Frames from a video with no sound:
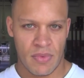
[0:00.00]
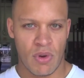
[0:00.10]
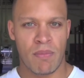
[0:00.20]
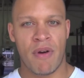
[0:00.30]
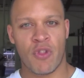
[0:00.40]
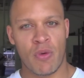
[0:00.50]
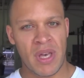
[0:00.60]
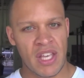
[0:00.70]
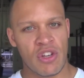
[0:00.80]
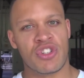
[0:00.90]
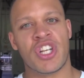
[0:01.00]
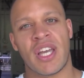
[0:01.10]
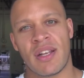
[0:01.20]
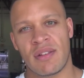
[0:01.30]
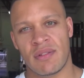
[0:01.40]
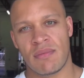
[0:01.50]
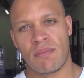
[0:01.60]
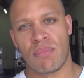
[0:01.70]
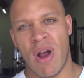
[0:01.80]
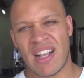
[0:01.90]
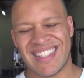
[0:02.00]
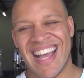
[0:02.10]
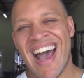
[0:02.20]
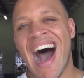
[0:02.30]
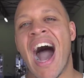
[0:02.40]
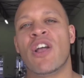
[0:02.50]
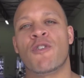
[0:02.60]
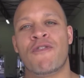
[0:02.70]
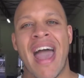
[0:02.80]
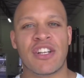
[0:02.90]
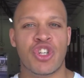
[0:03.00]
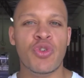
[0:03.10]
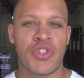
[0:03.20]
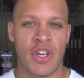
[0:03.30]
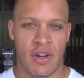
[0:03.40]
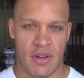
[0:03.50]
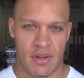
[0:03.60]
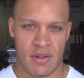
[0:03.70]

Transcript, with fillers: your buffalo meat, your chicken, breast, higher fat, juicier